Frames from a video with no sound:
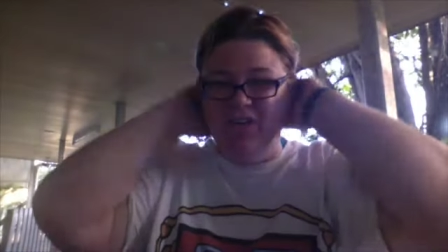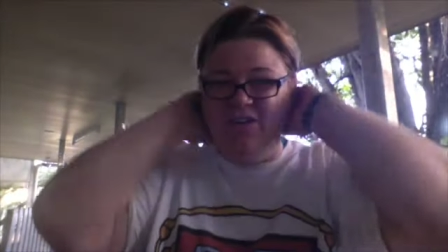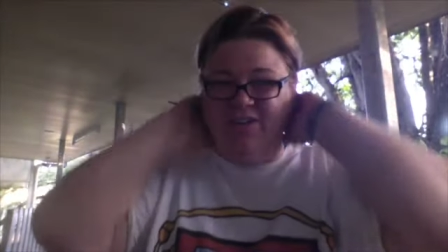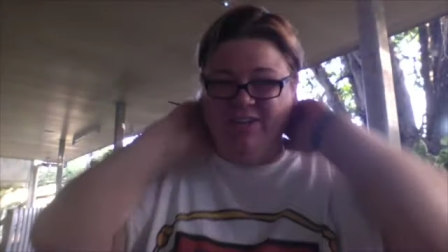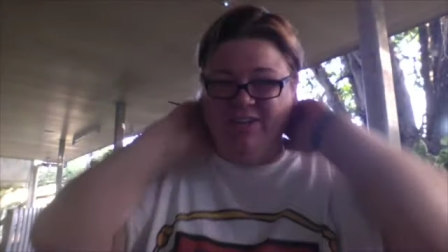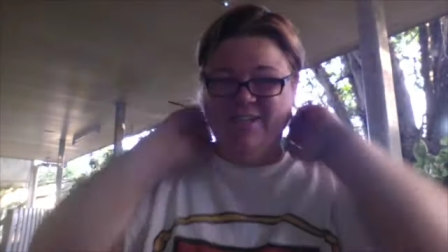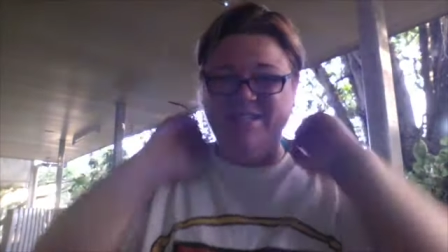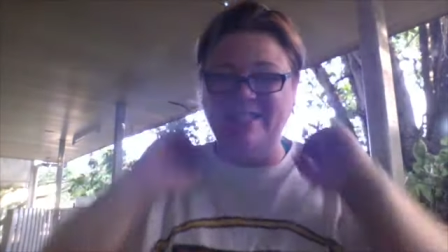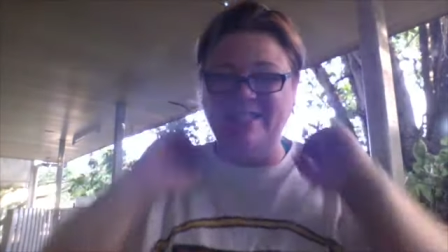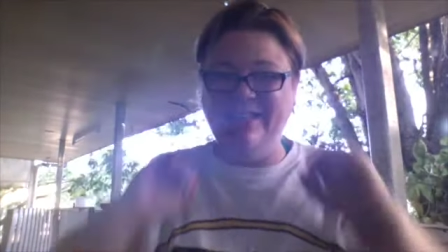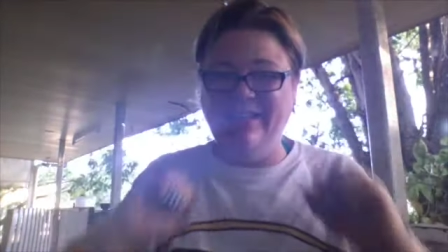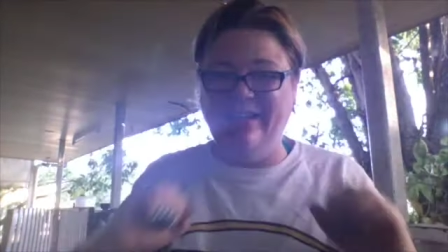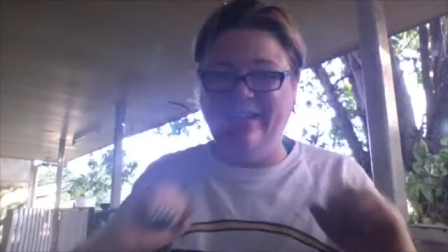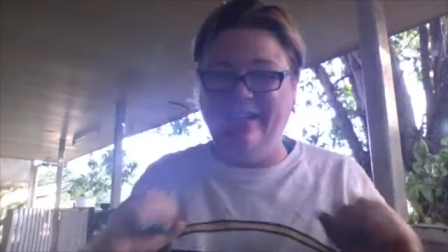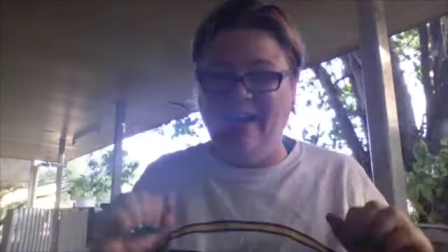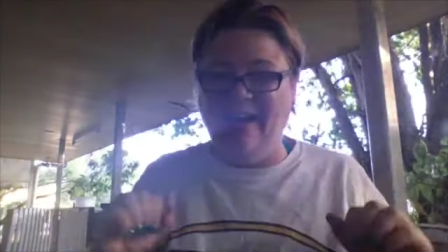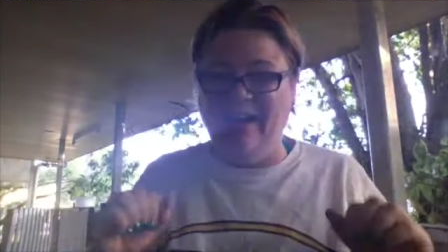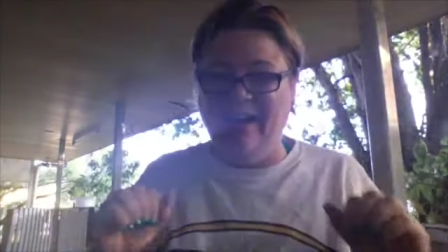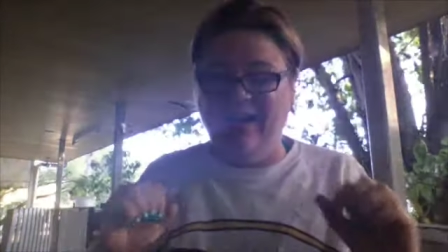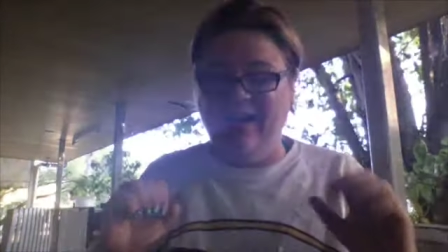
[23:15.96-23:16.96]
on it,
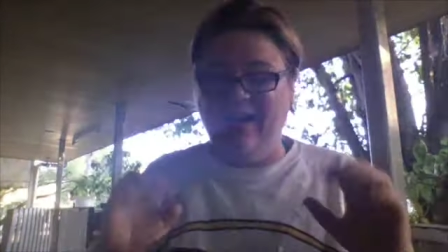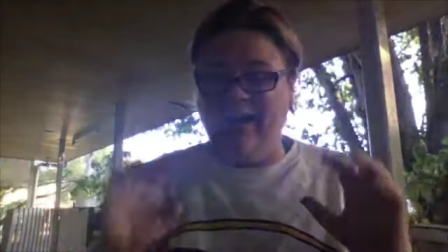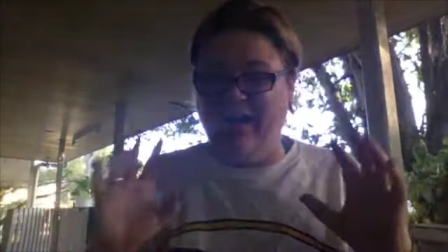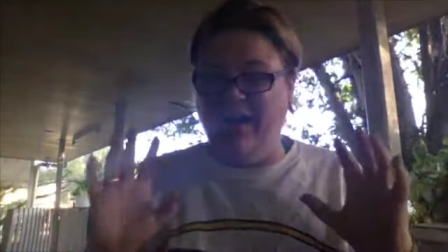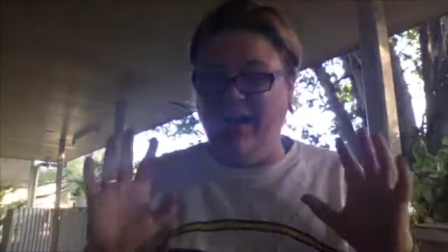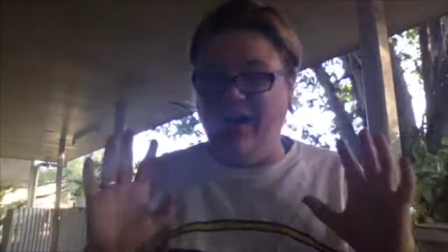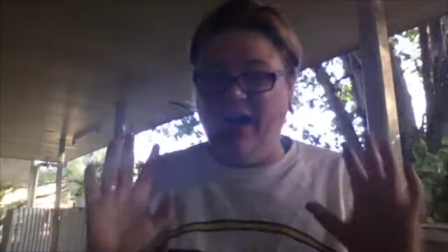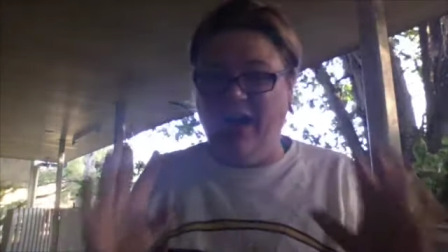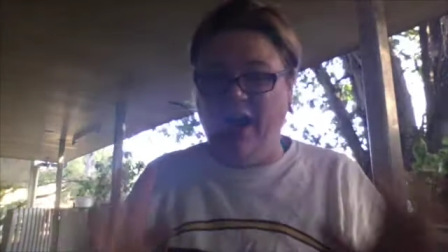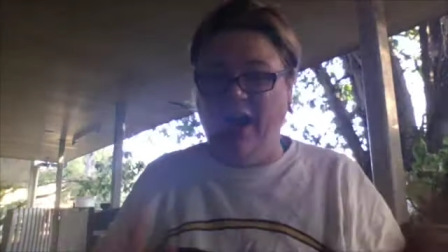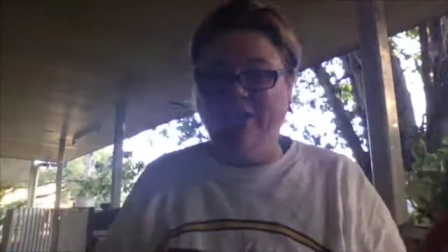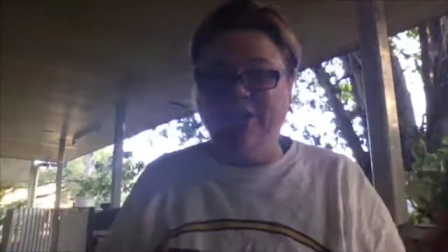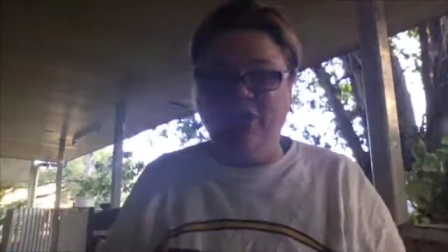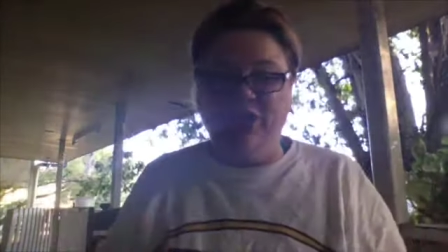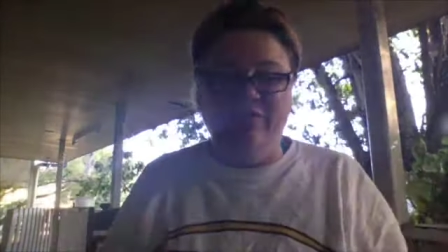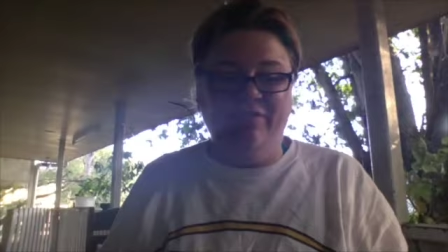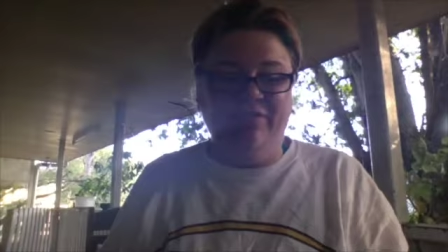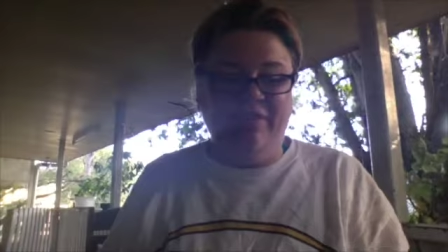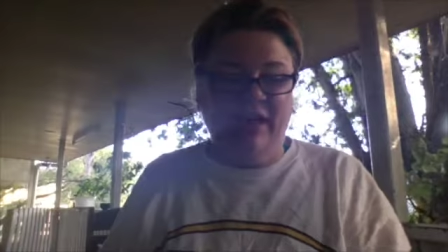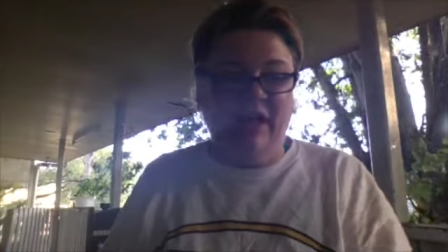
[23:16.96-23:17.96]
I
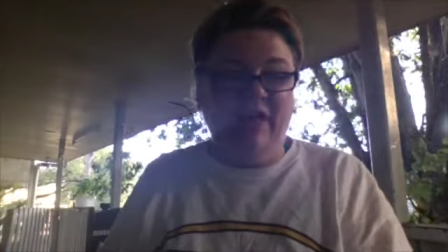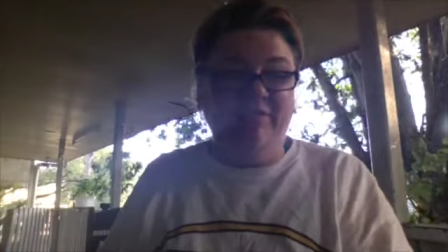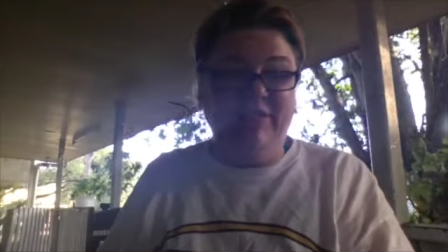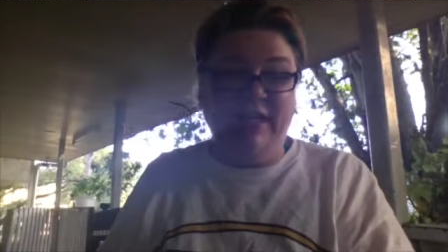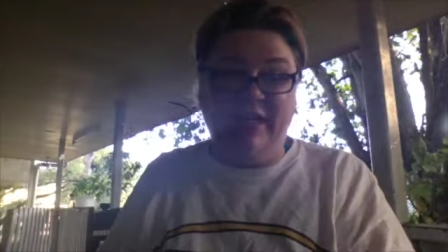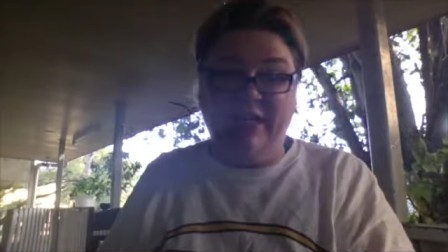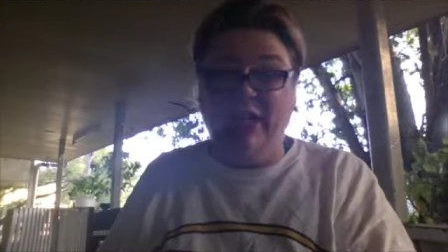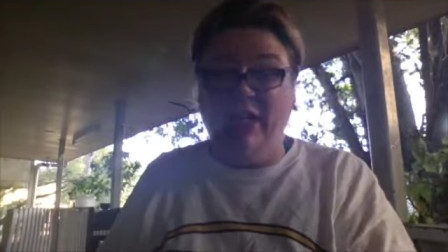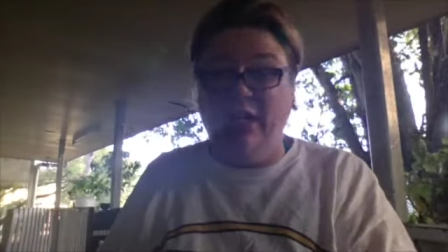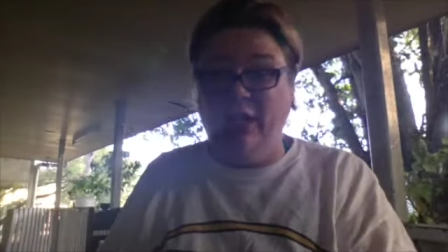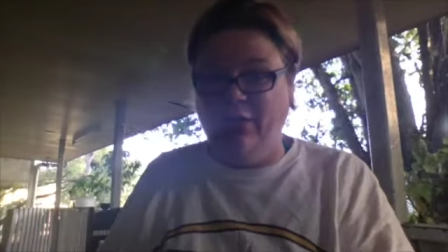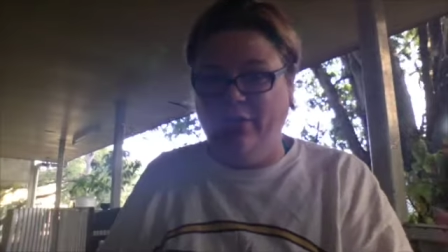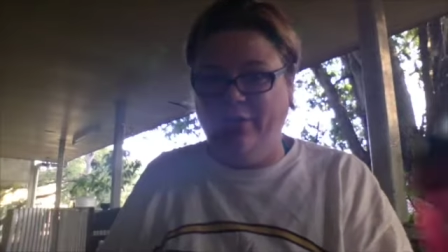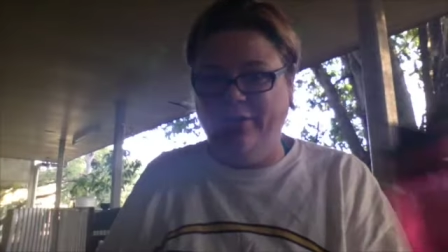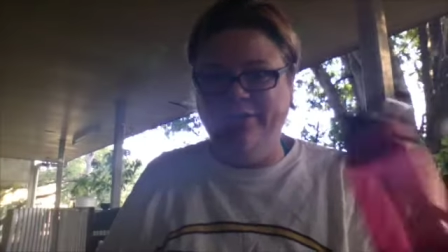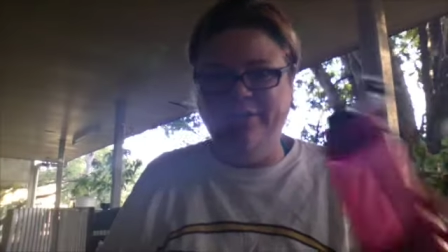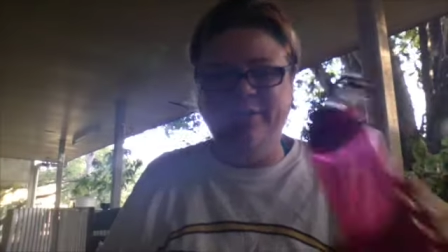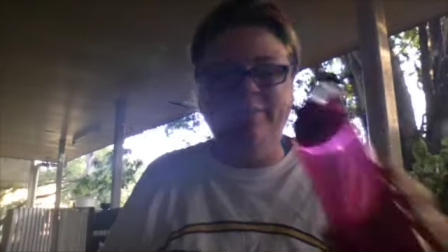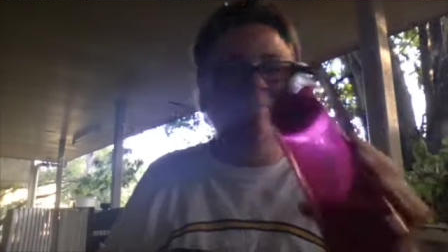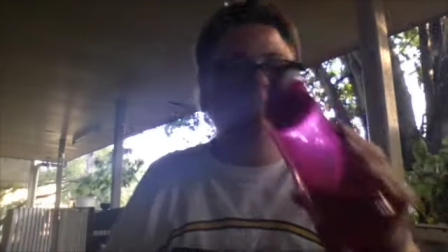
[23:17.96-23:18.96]
don't feel I've done a
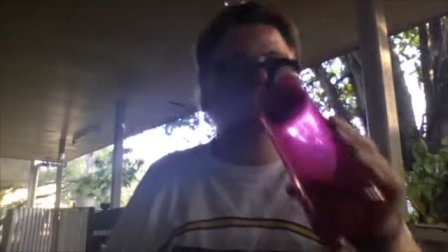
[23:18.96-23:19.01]
lot.